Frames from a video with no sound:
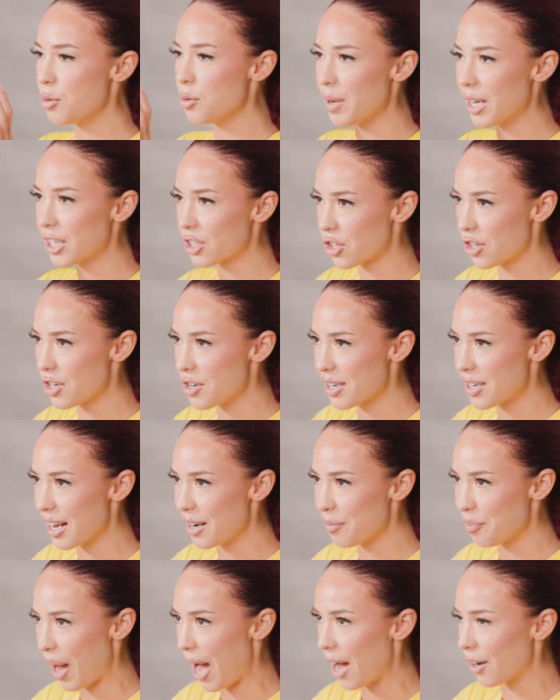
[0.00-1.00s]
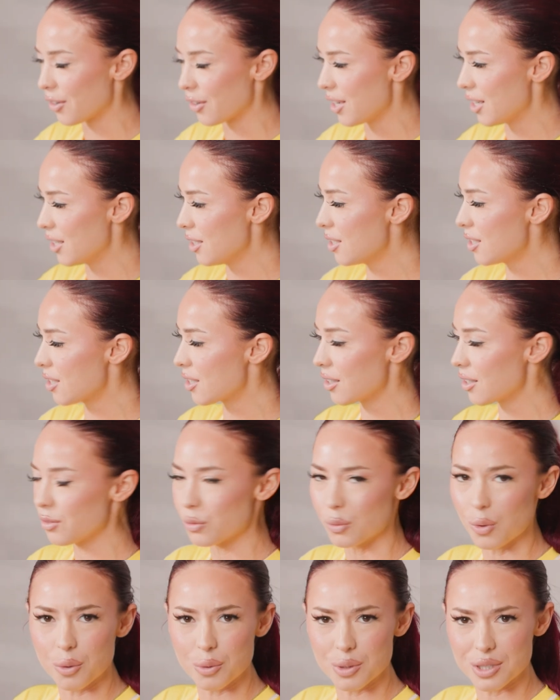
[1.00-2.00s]
you make sure you get batteries.
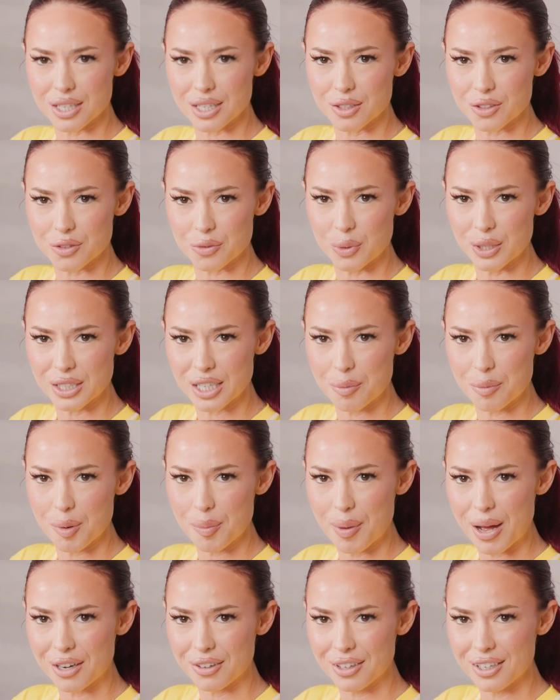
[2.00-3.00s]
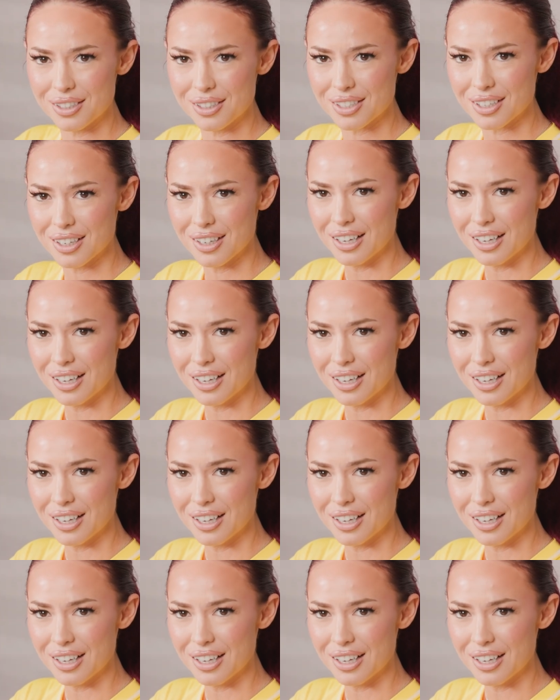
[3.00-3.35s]
What was it? What type of batteries?